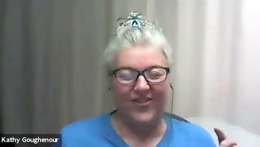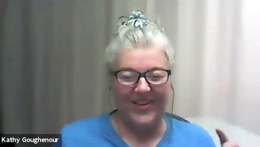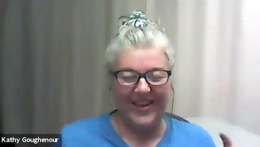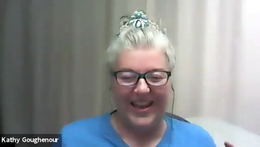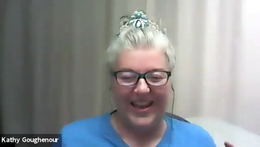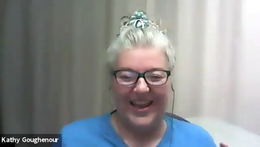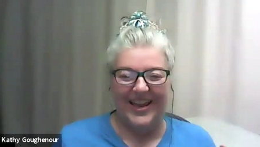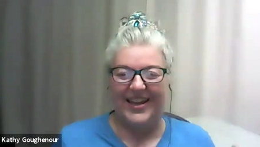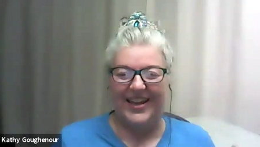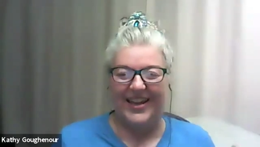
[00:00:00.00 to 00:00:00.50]

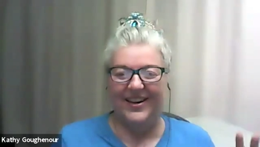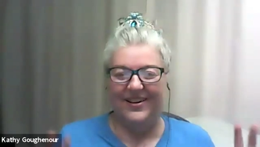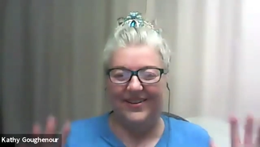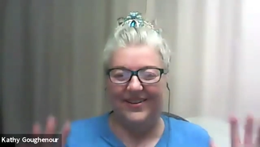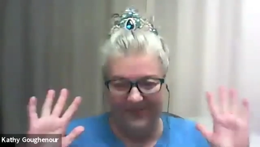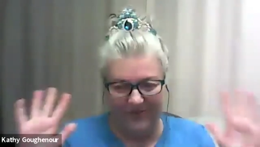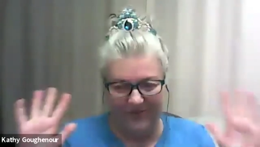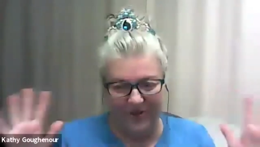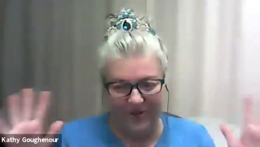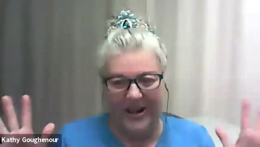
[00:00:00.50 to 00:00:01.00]
again,
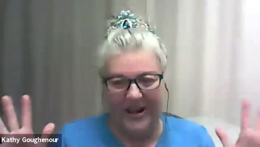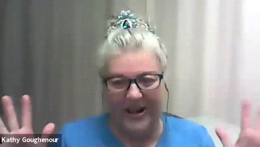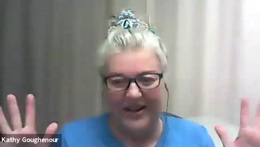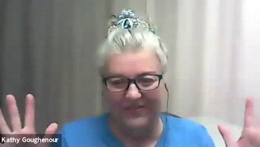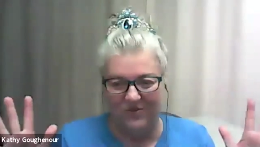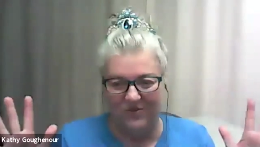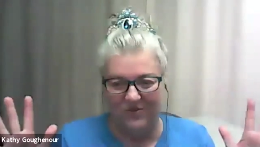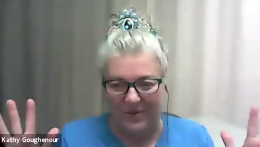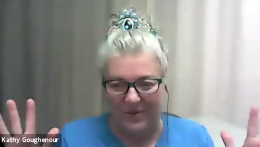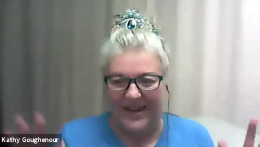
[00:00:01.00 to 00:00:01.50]

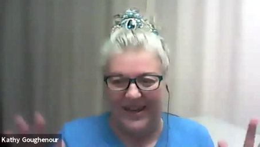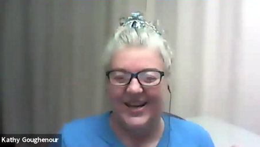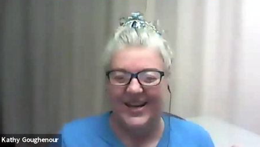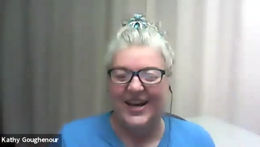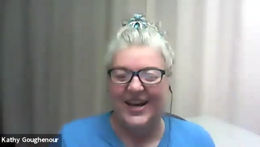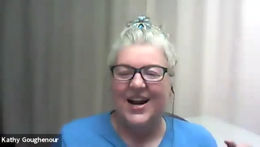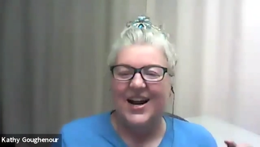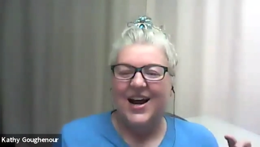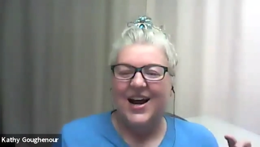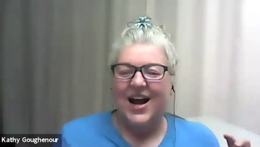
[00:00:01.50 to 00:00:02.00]
forgive me.
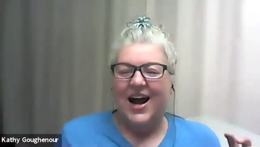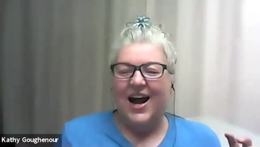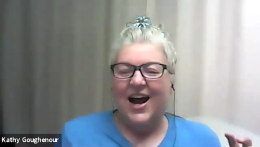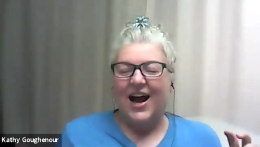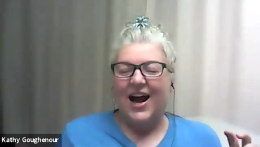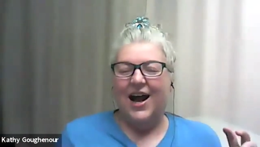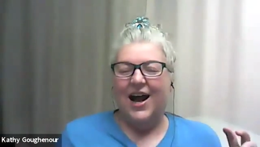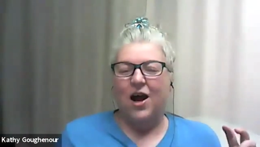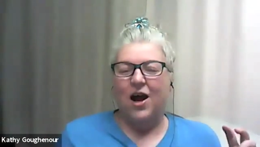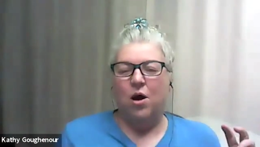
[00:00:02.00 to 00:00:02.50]

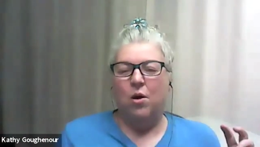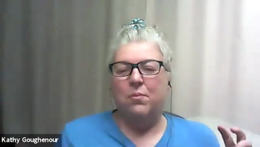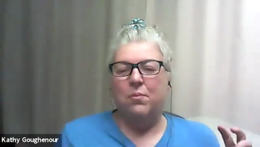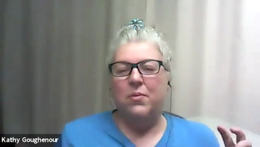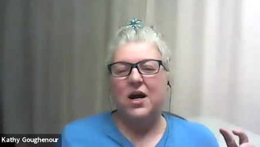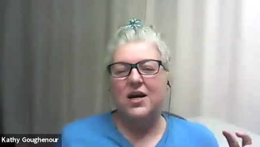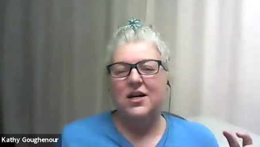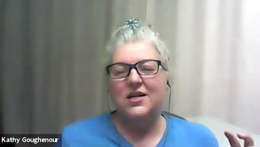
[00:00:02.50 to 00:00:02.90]
Um,